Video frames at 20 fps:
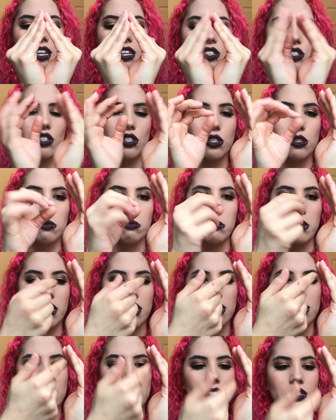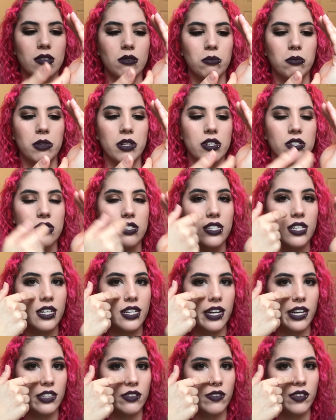that just makes the piercing
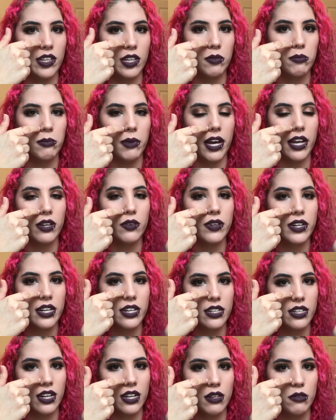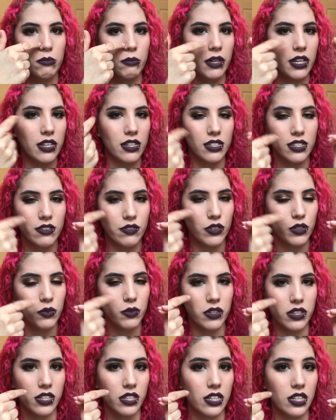kind of like migrate and may leave you
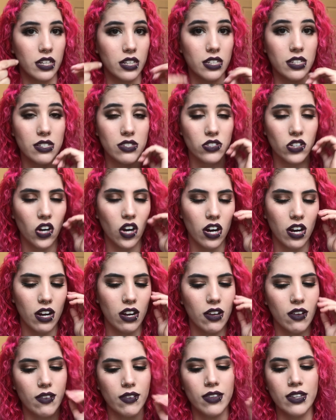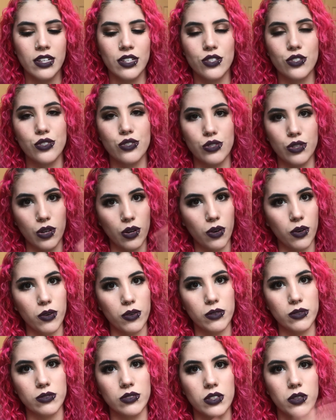with an ugly scar.
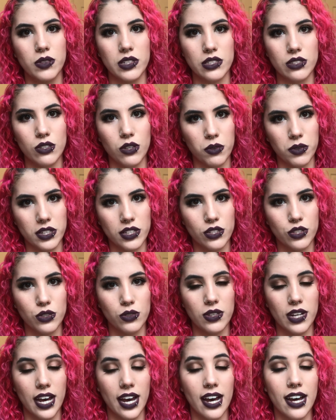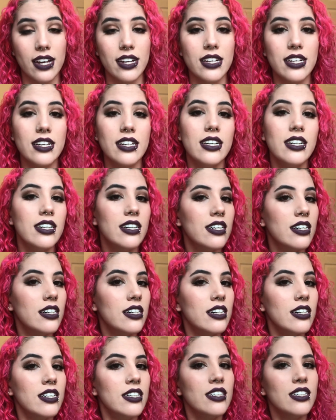So you don't want to do that.
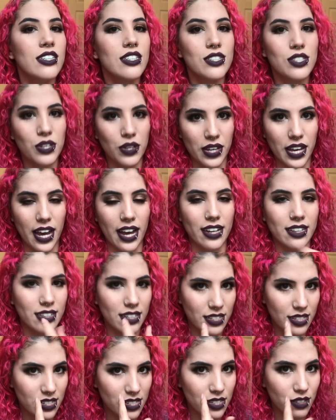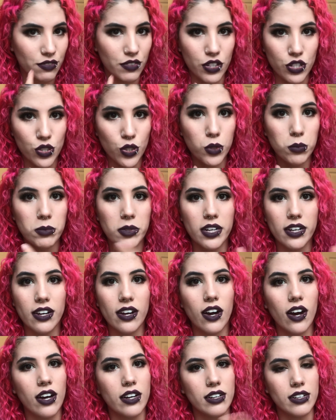So yeah, this is the first hoop that I
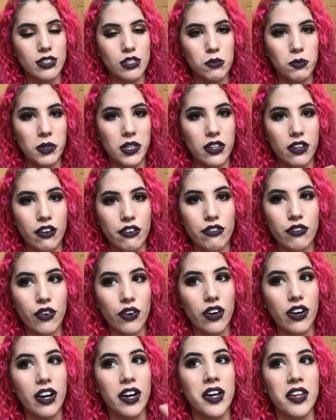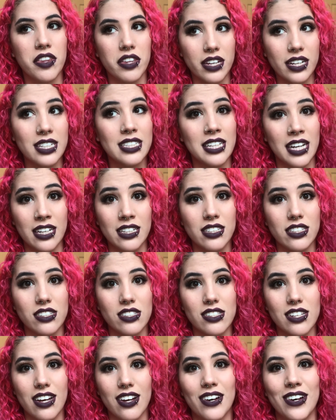got, and it's been there for I think 10
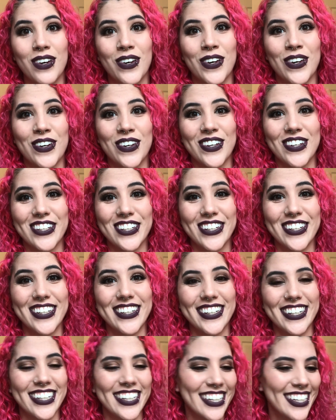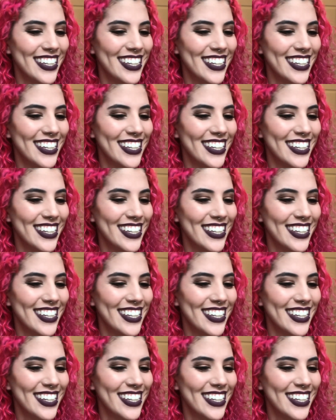years now.